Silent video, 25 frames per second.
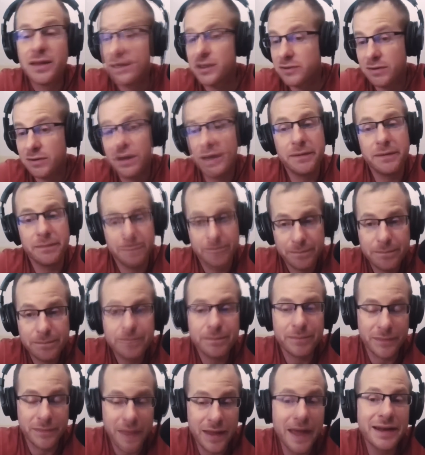That's right.
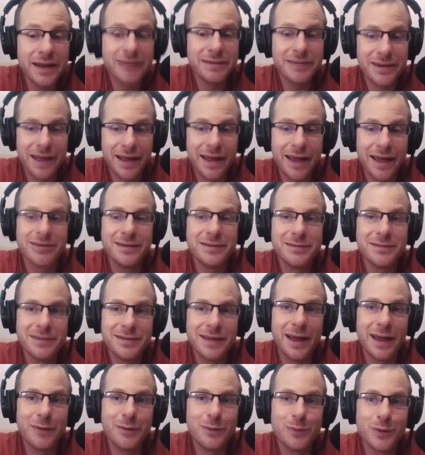And
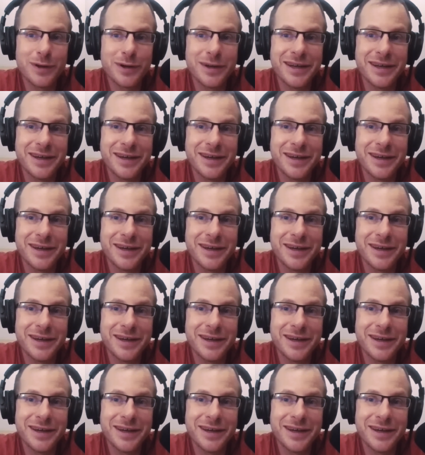and and we're